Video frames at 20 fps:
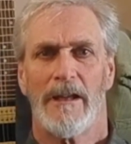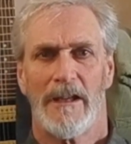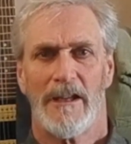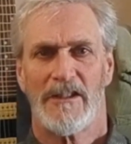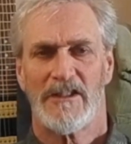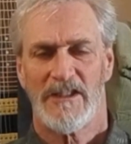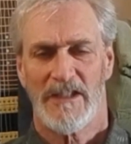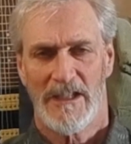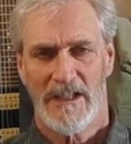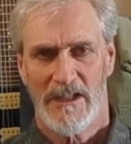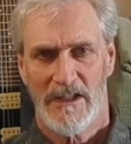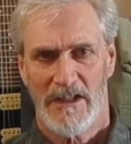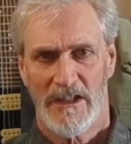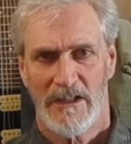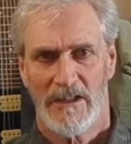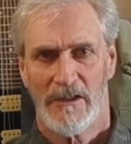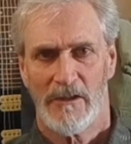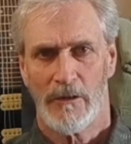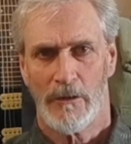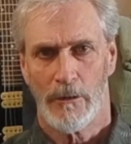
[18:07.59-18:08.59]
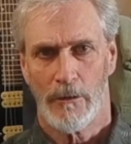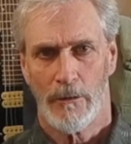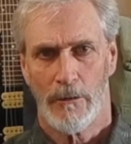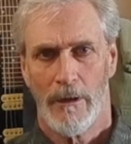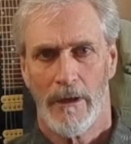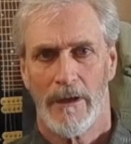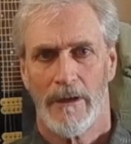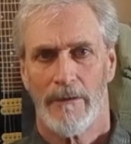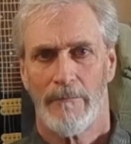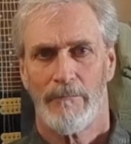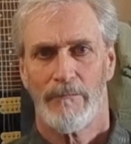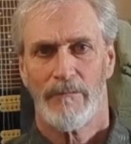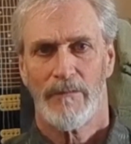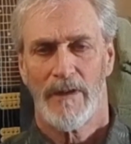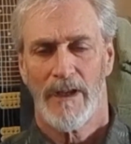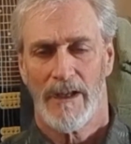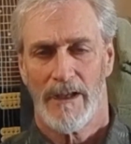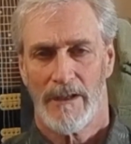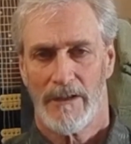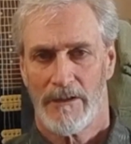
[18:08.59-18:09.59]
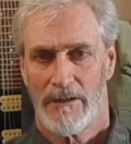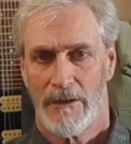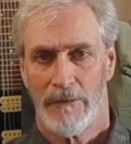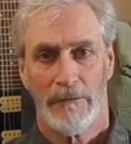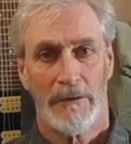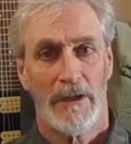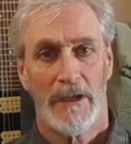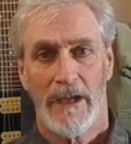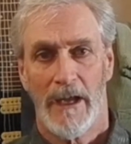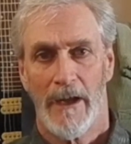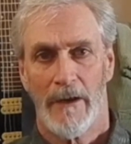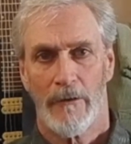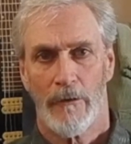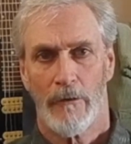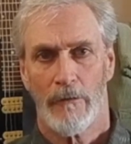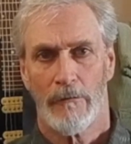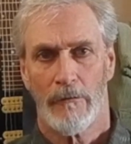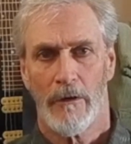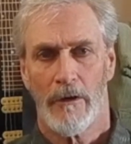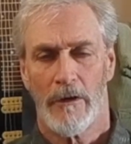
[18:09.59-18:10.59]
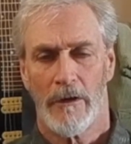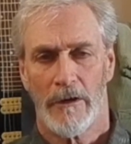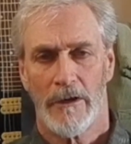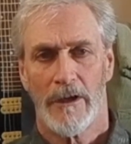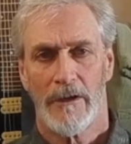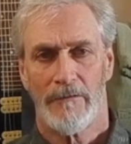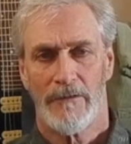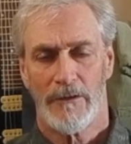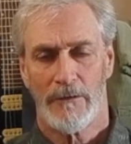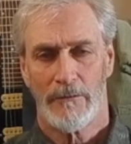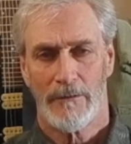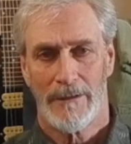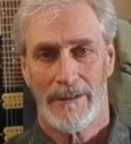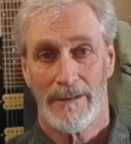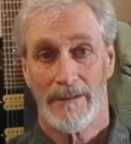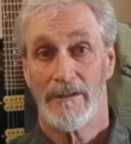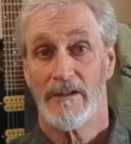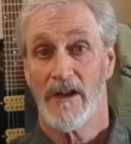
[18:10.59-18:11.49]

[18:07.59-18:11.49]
It's easy to do, and you really can't go wrong if you